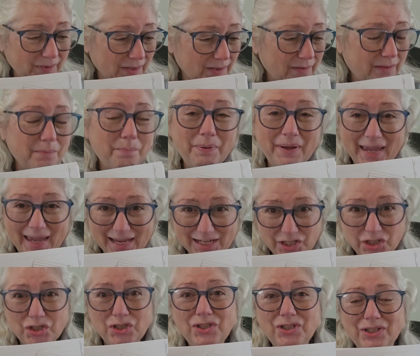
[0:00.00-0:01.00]
the
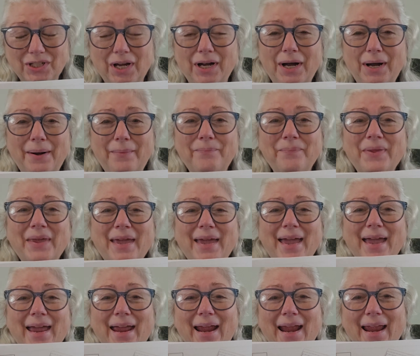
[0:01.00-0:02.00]
pages
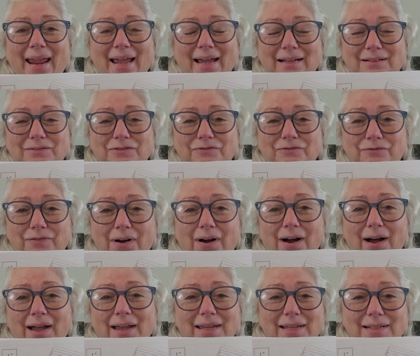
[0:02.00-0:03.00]
and
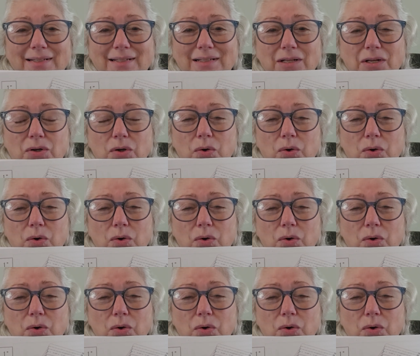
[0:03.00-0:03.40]
find